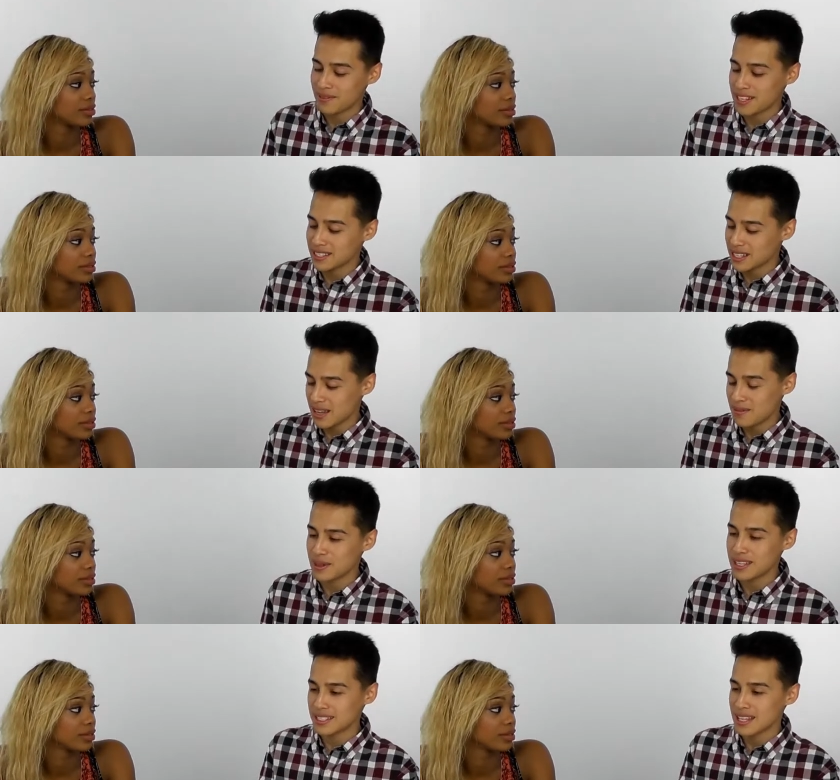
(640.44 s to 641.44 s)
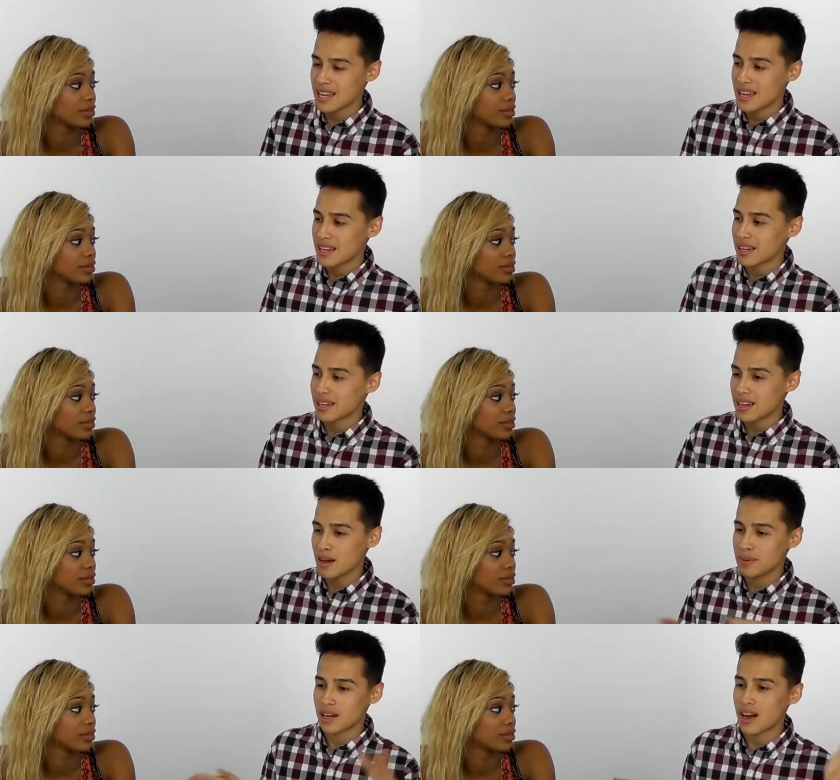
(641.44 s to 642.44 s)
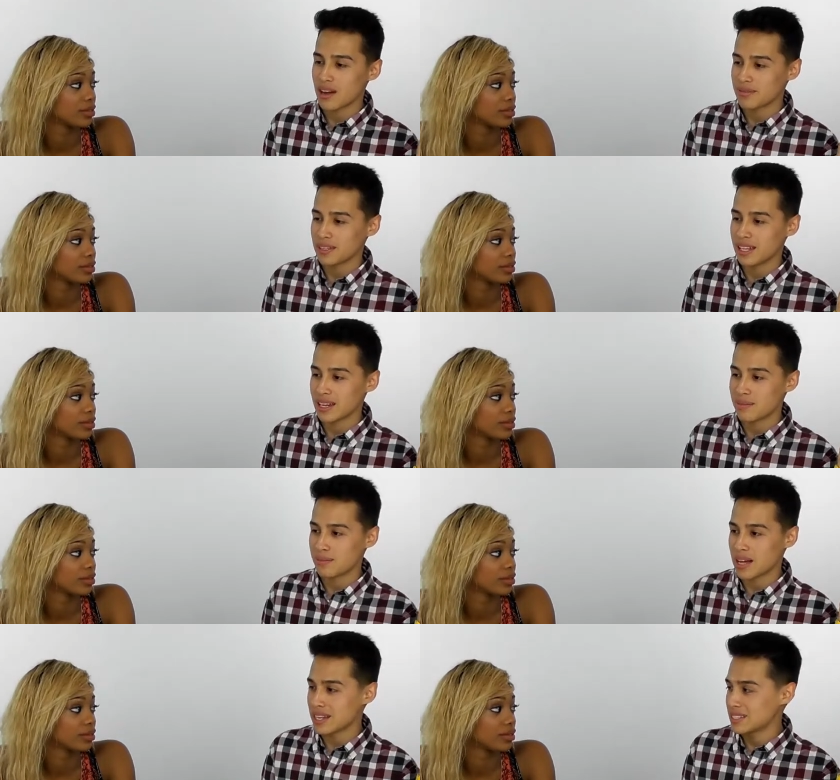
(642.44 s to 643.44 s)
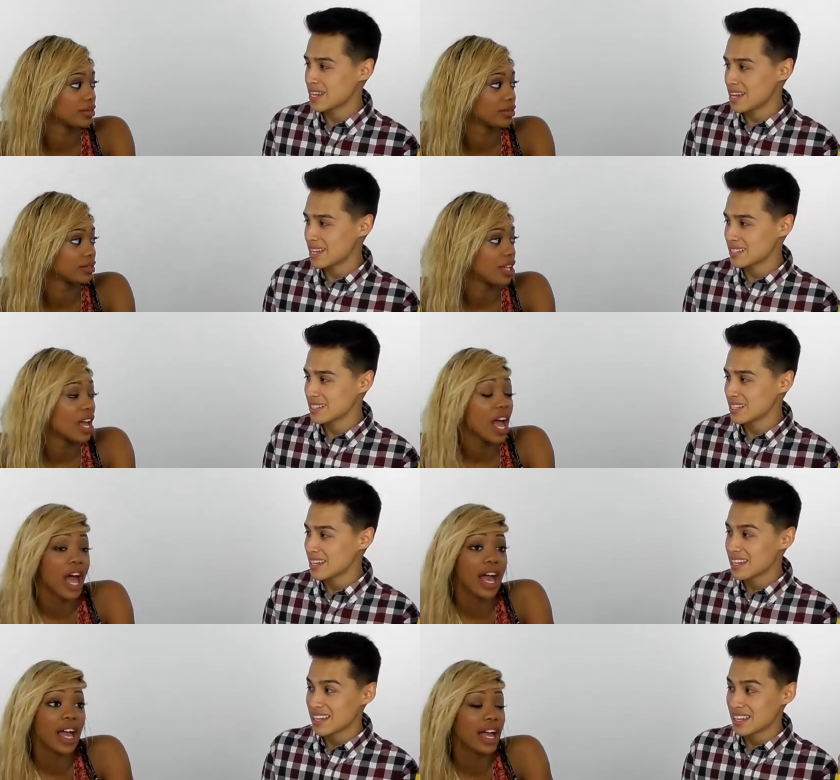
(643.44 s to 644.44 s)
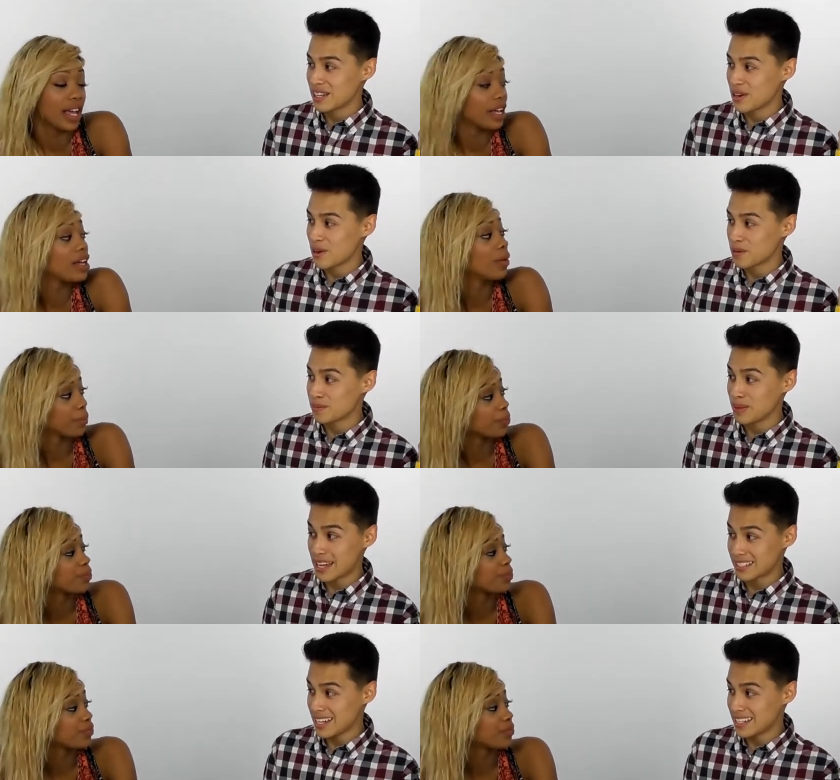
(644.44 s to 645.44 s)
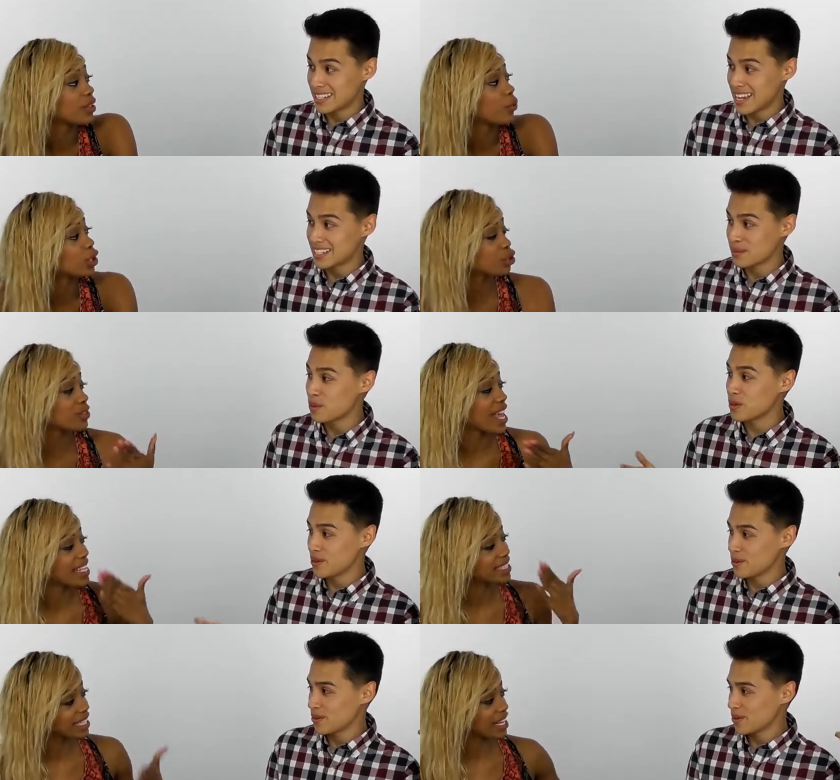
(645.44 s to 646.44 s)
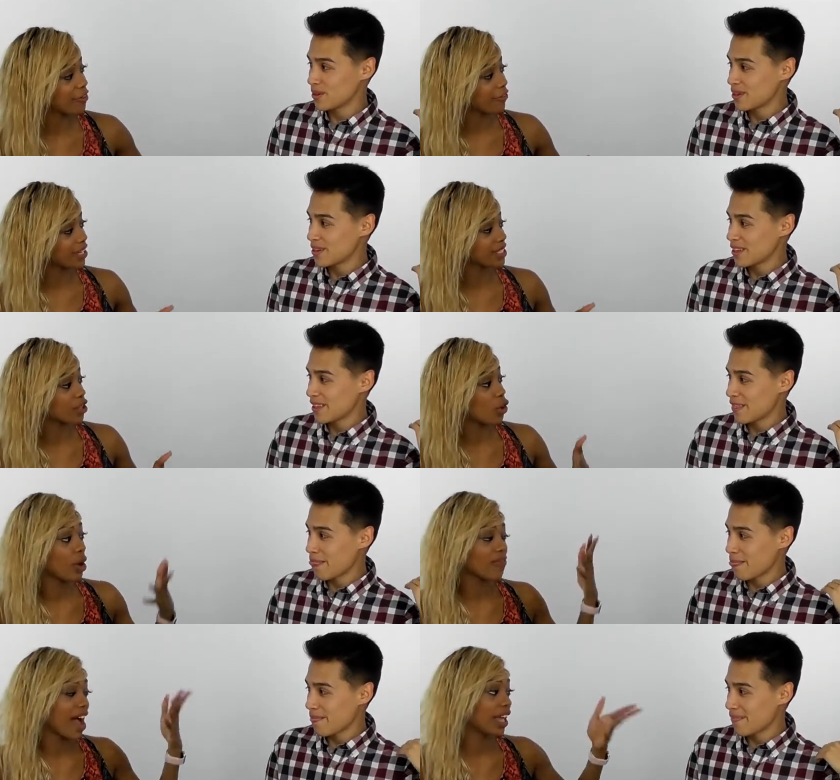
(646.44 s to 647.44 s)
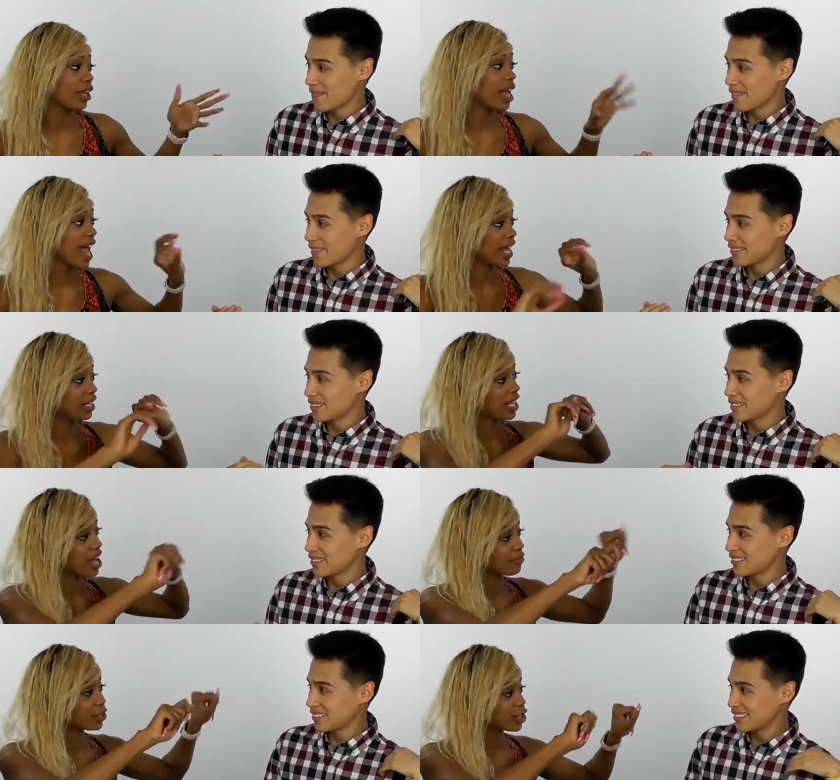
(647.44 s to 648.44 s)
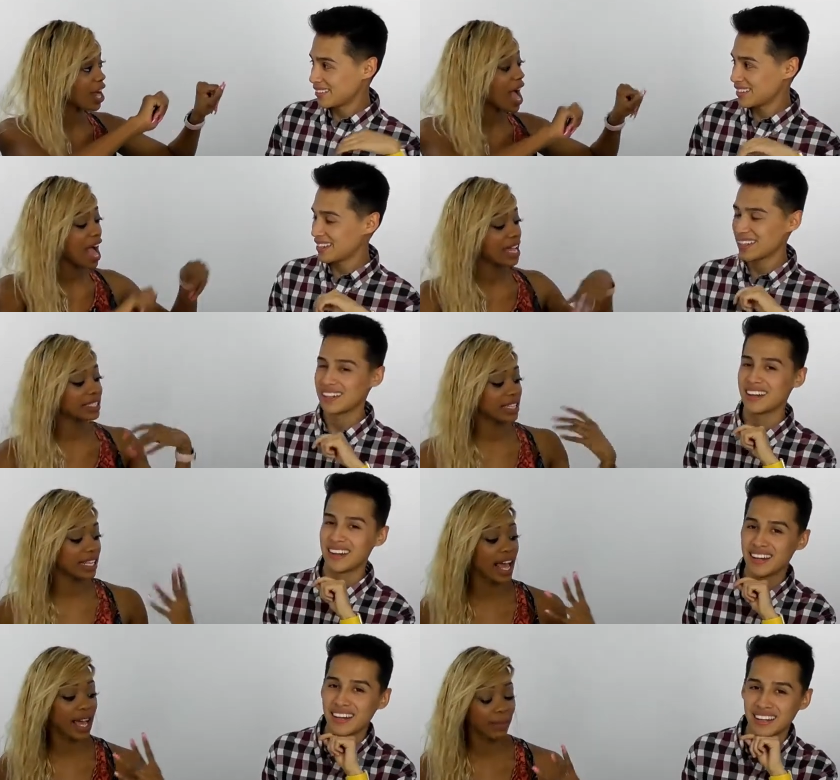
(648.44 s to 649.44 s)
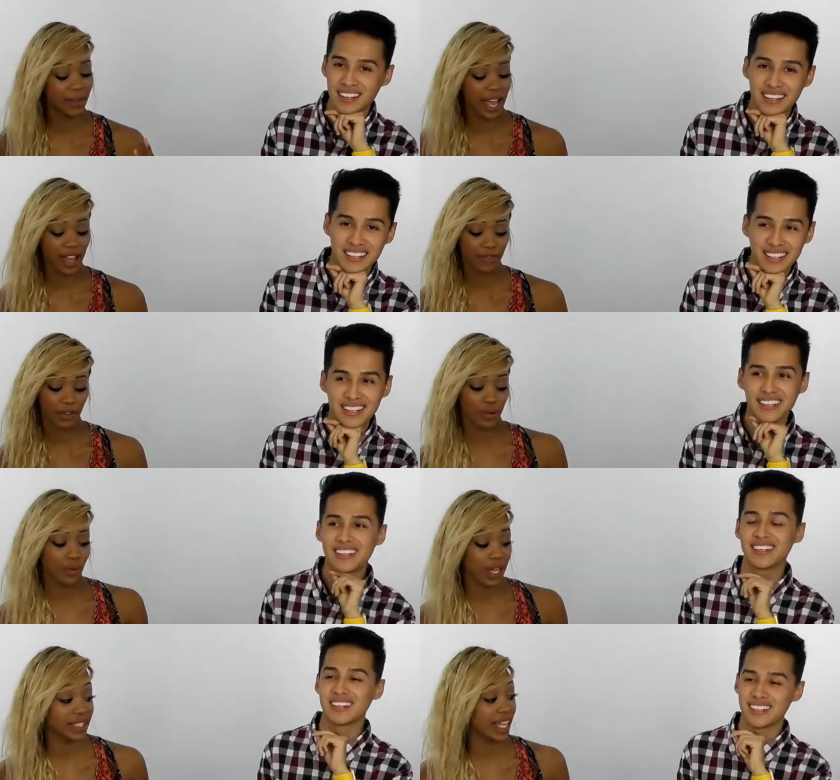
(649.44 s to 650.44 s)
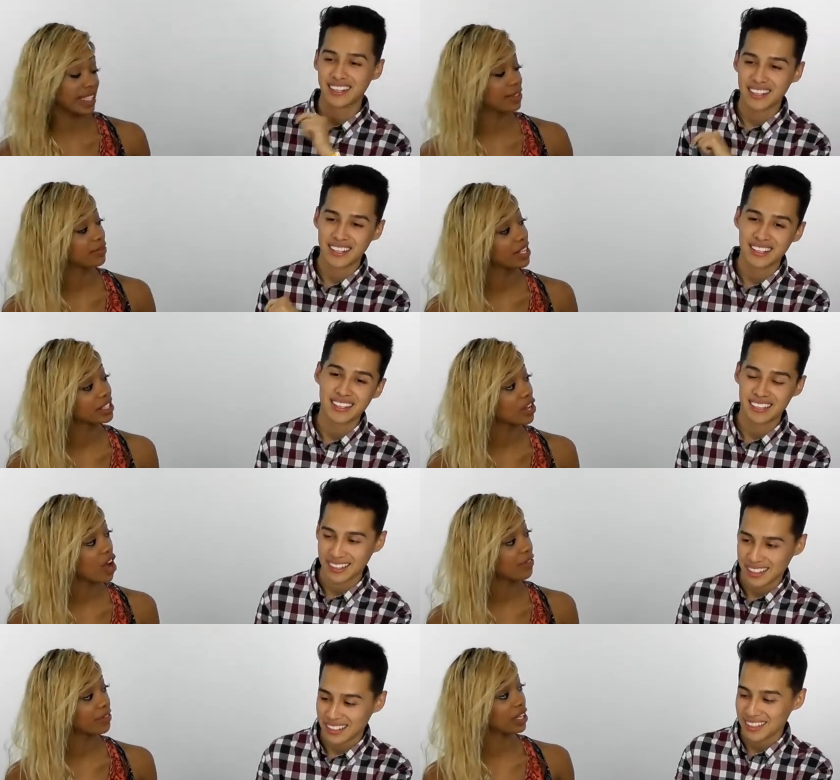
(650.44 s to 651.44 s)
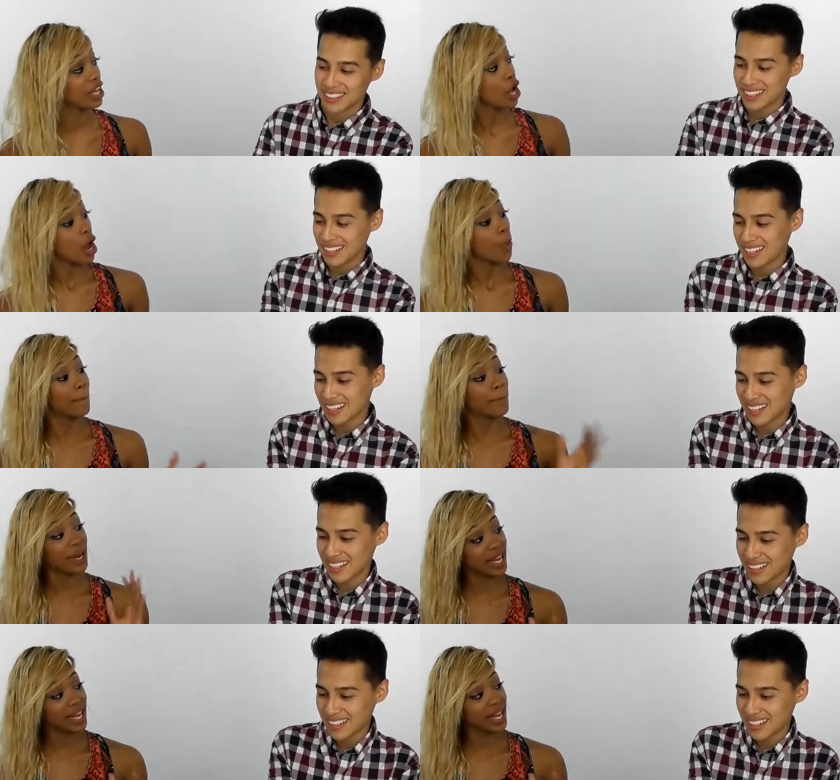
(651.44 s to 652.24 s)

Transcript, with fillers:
Speaker 1: if I just gave you this cup of coffee, like a blind test? you know, blind mm-hmm. taste test. Would you taste
Speaker 2: the difference? So if I had covered your eyes and uh-huh. I gave you taste of this coffee, but